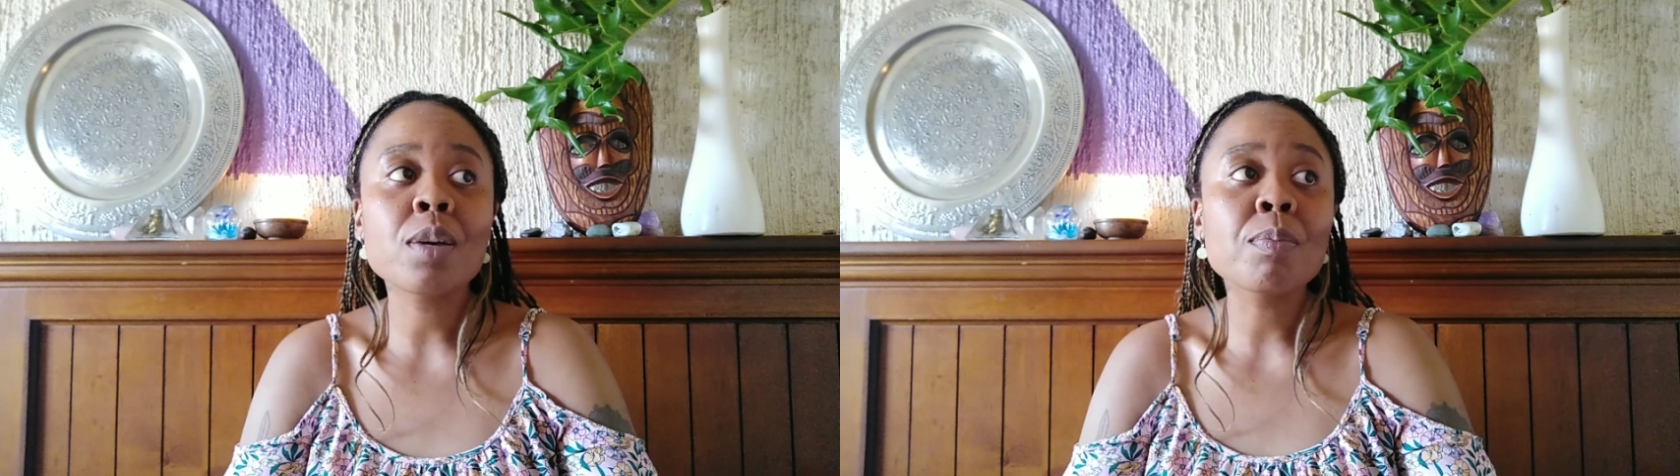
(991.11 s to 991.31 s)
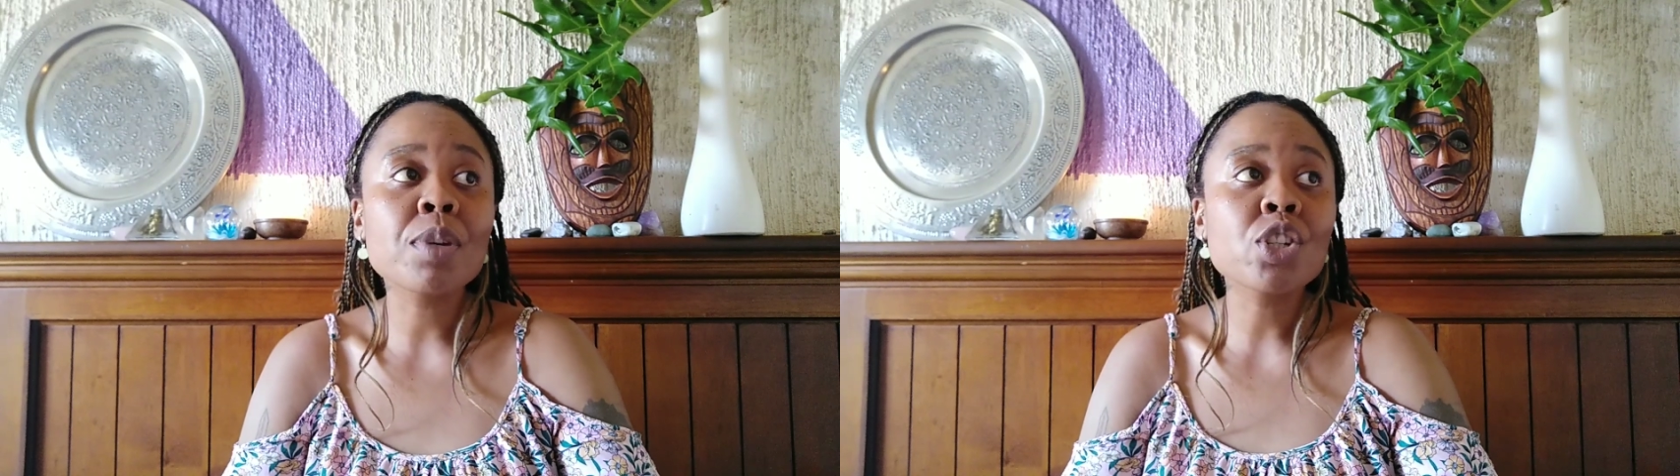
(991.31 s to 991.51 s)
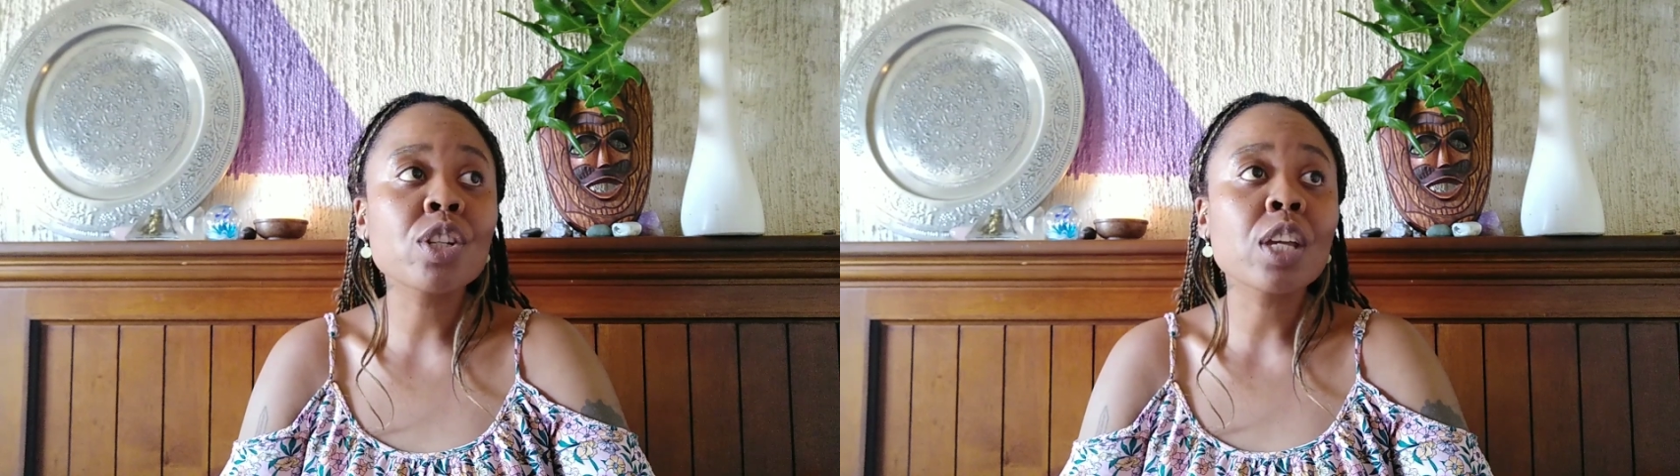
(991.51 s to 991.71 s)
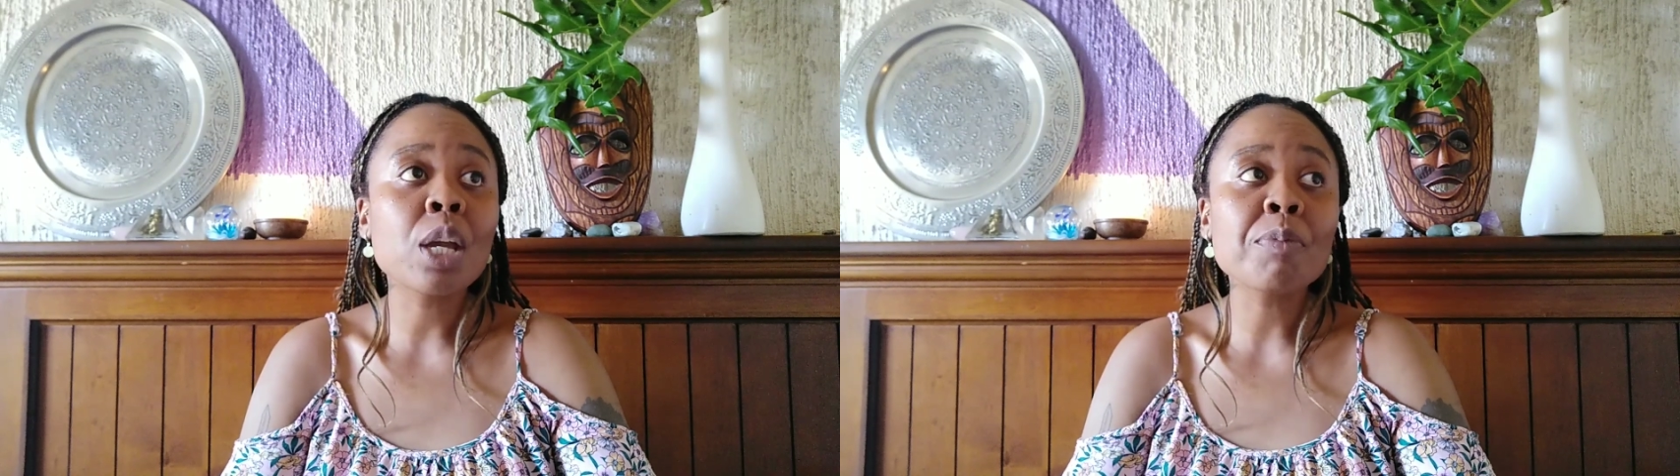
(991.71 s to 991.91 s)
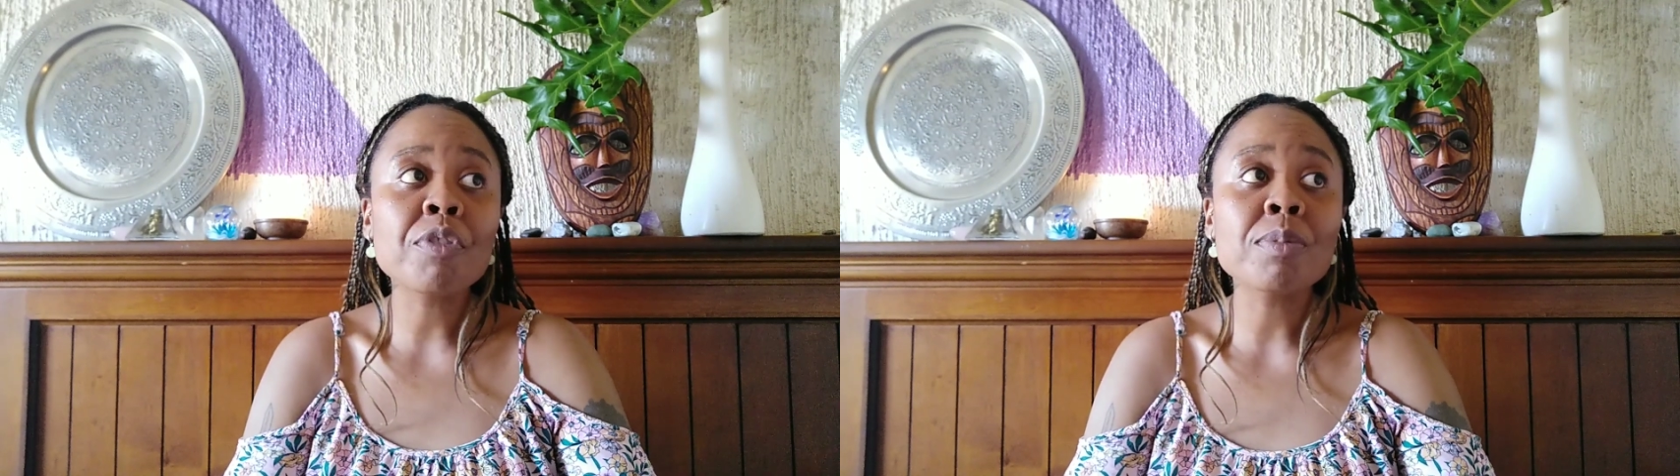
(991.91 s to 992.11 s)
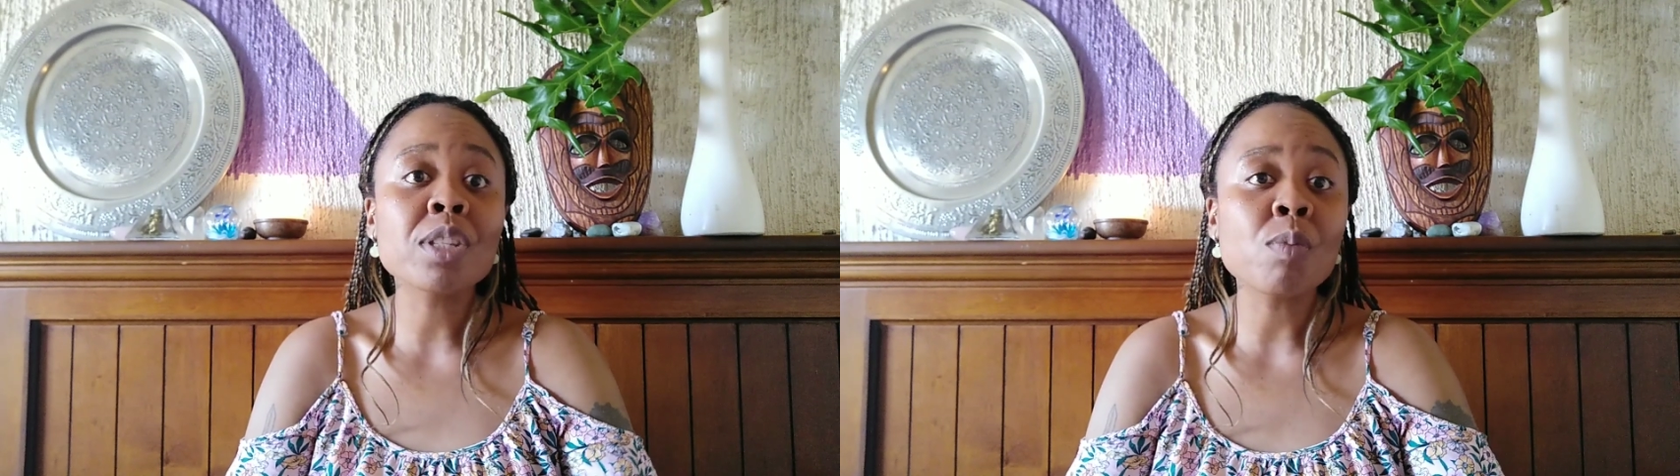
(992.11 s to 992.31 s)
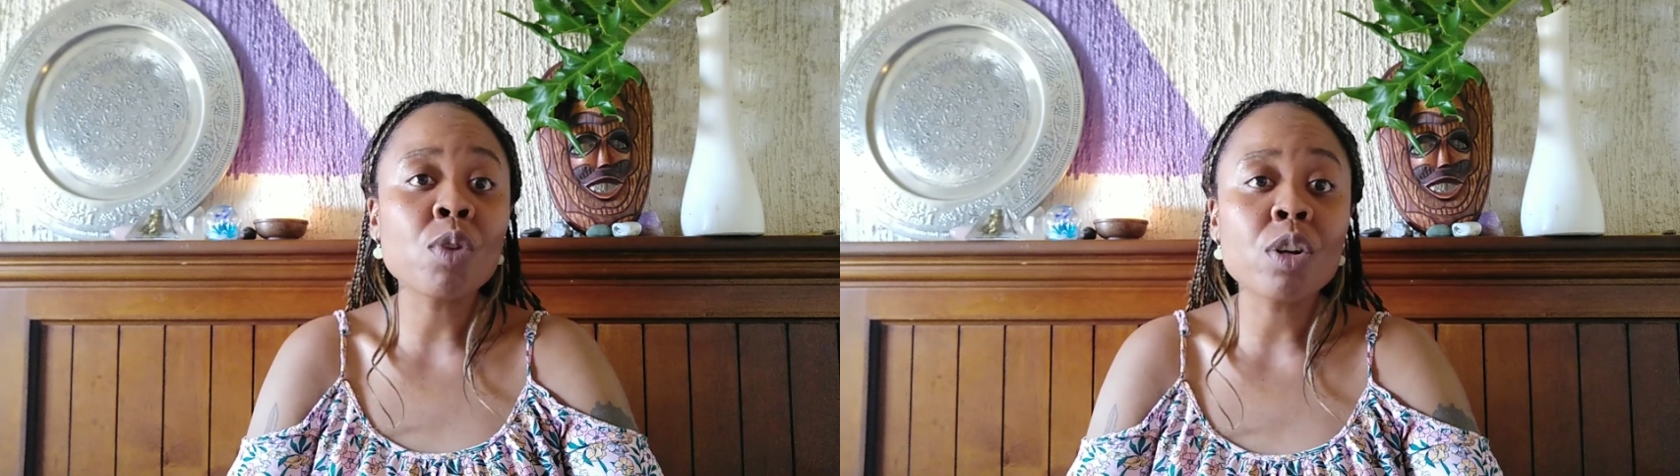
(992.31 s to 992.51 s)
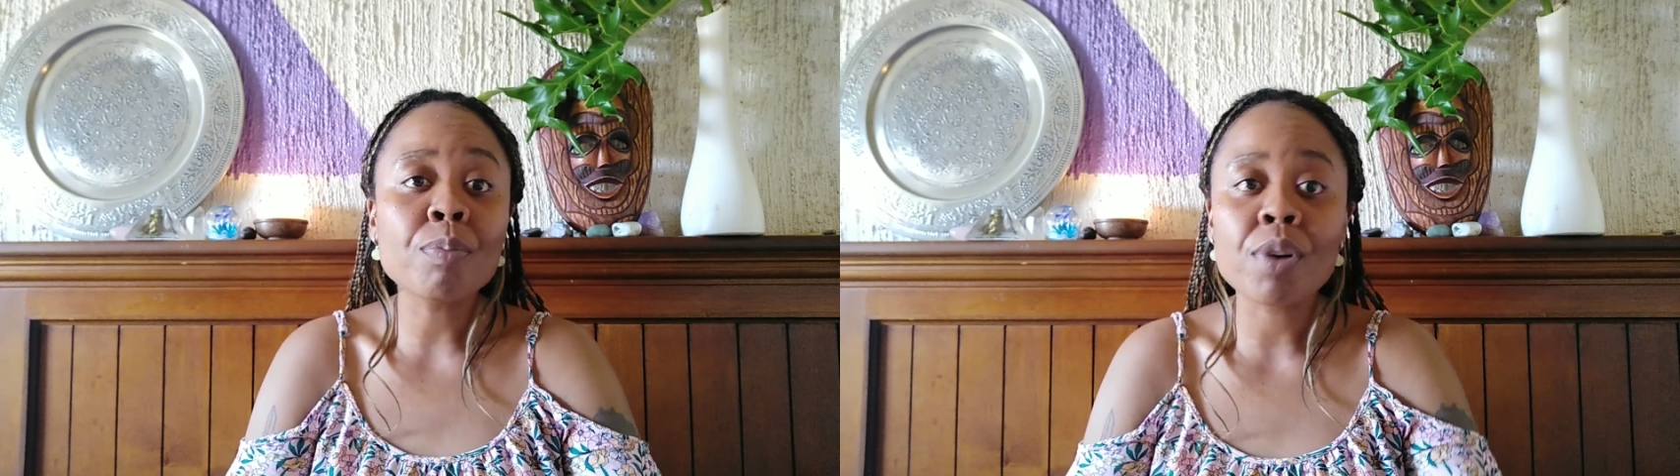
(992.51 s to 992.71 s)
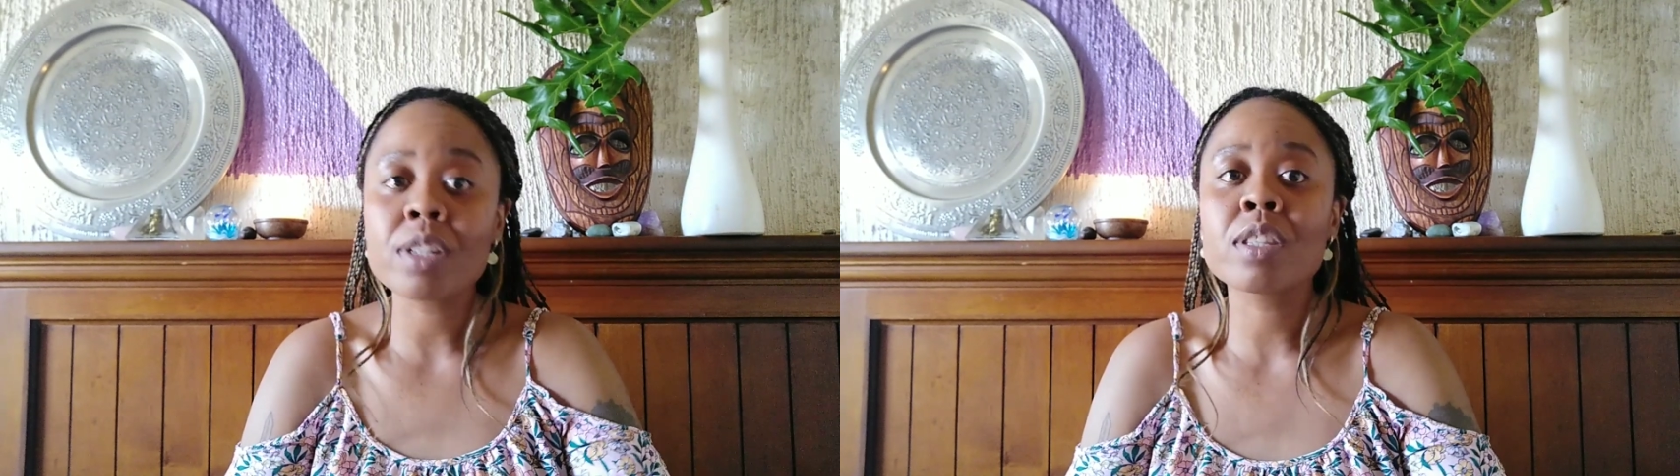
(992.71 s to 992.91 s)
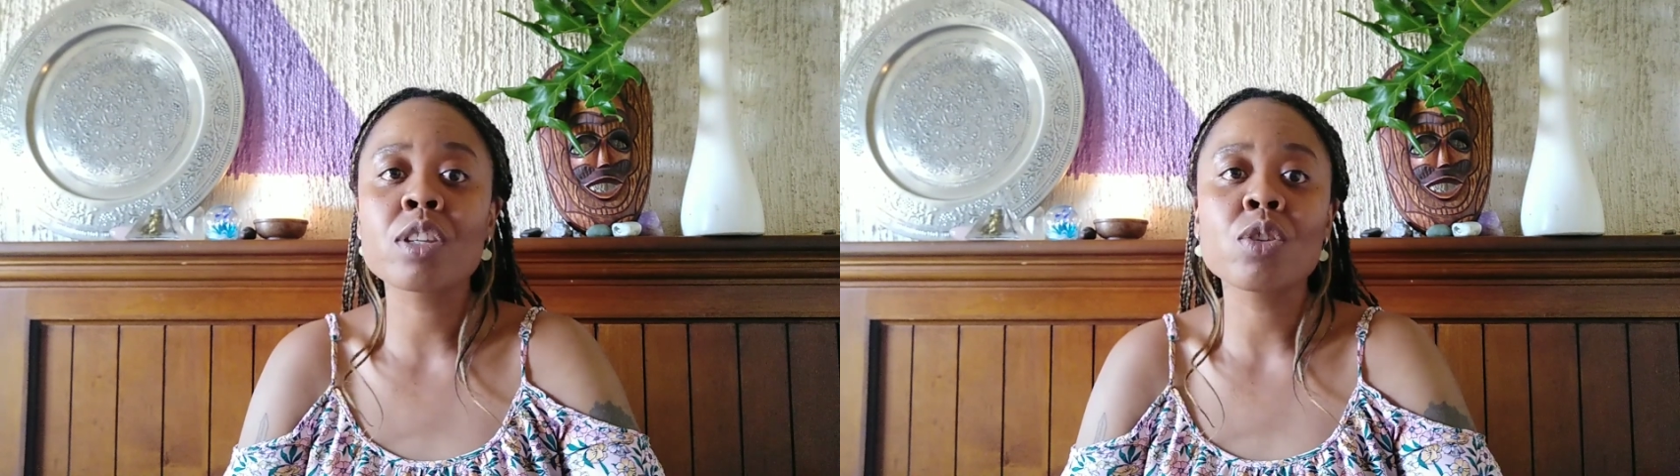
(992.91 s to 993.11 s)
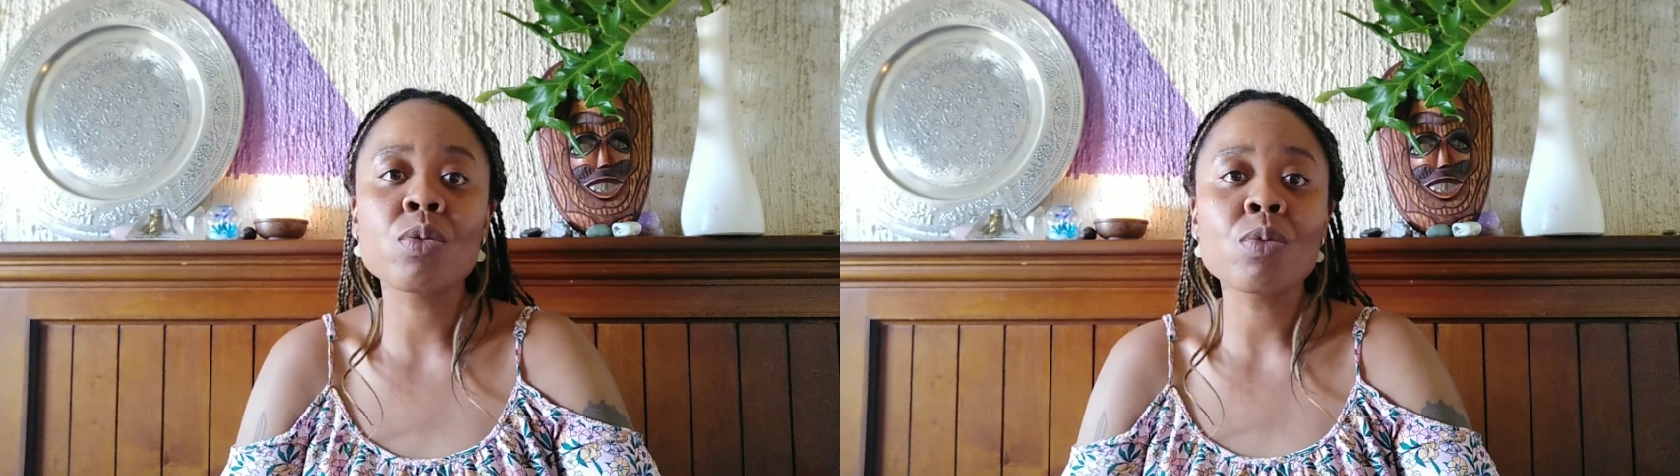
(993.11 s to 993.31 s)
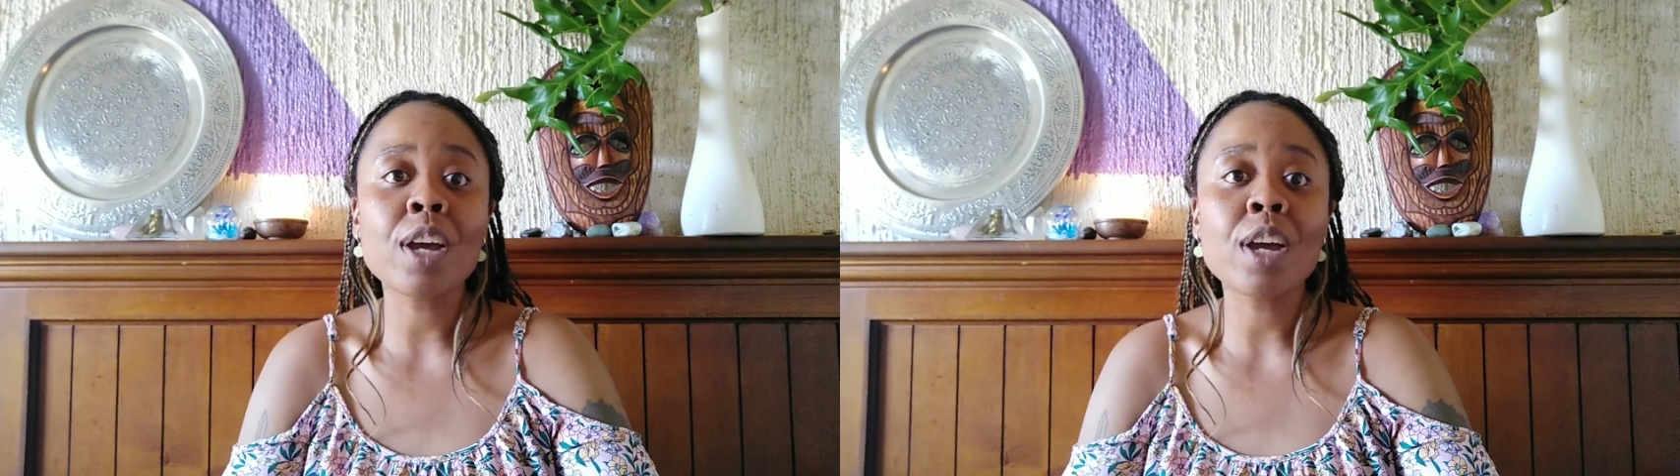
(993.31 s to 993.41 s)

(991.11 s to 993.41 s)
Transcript: ambition came from someone oppressing you.